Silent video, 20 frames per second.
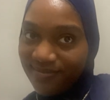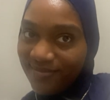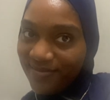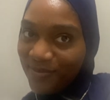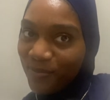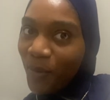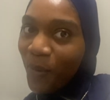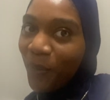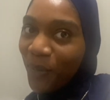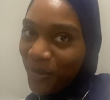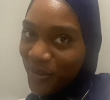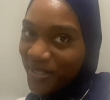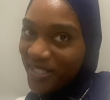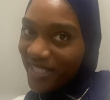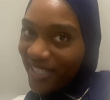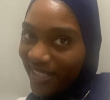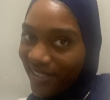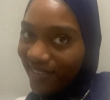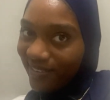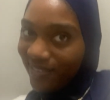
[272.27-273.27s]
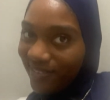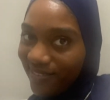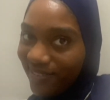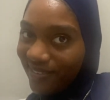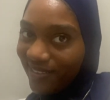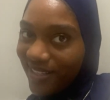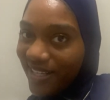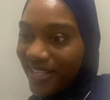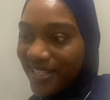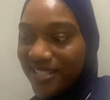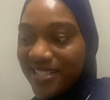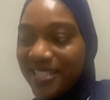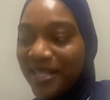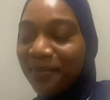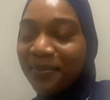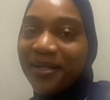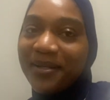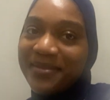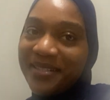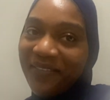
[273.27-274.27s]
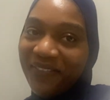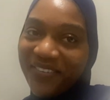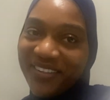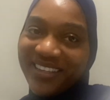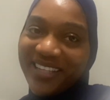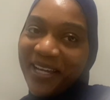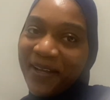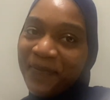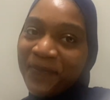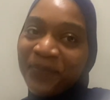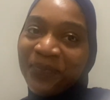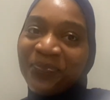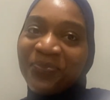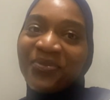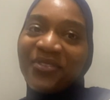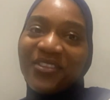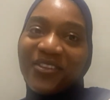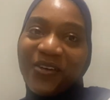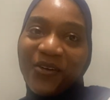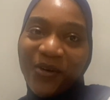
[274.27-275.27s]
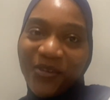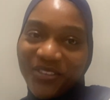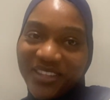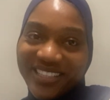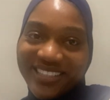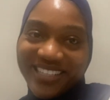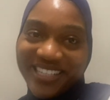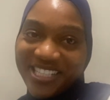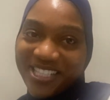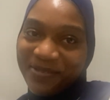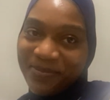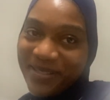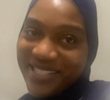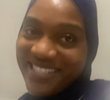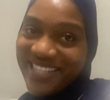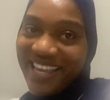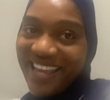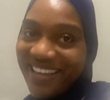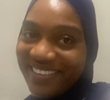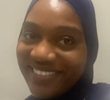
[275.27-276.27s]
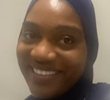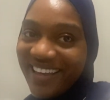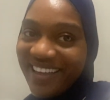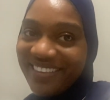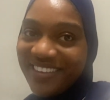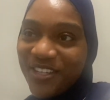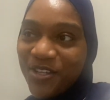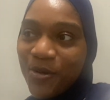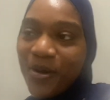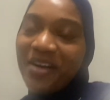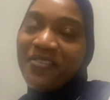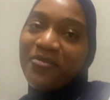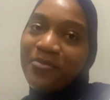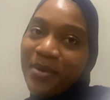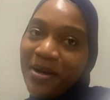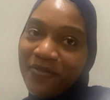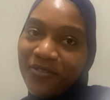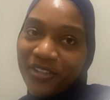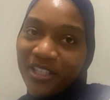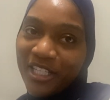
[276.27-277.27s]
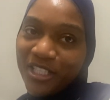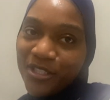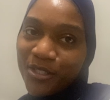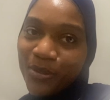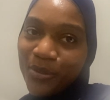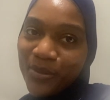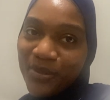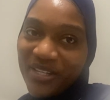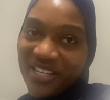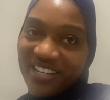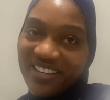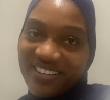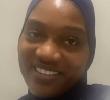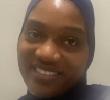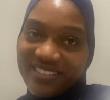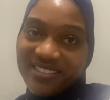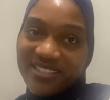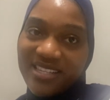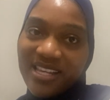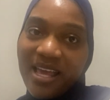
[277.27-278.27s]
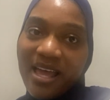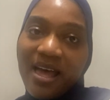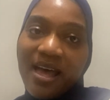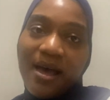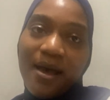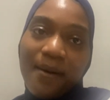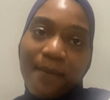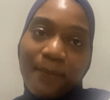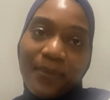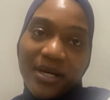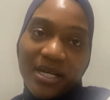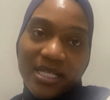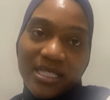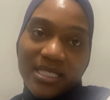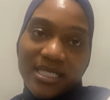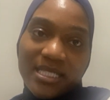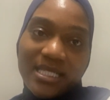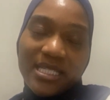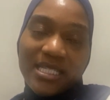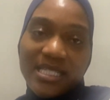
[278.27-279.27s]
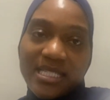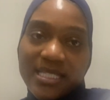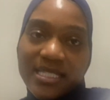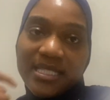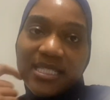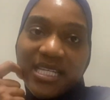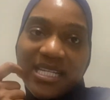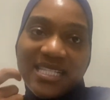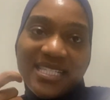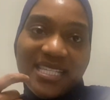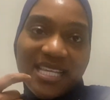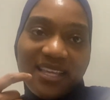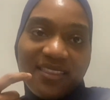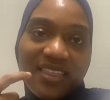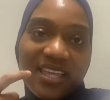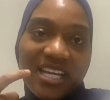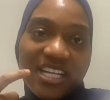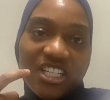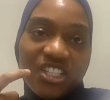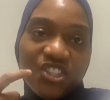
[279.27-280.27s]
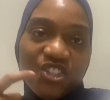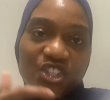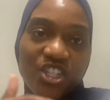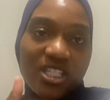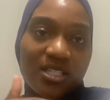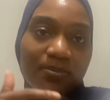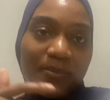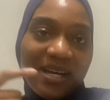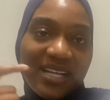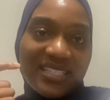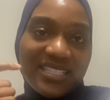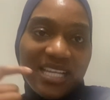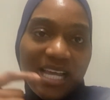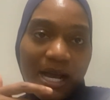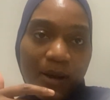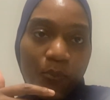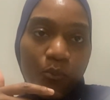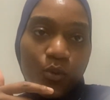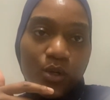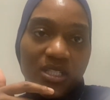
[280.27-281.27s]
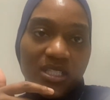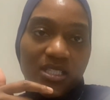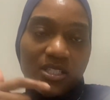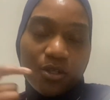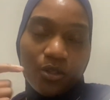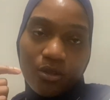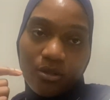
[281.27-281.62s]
But we'll see. Because sometimes I feel like the orthodontist be saying that, and you have them up for like 2 years. But he did say that just my top ones are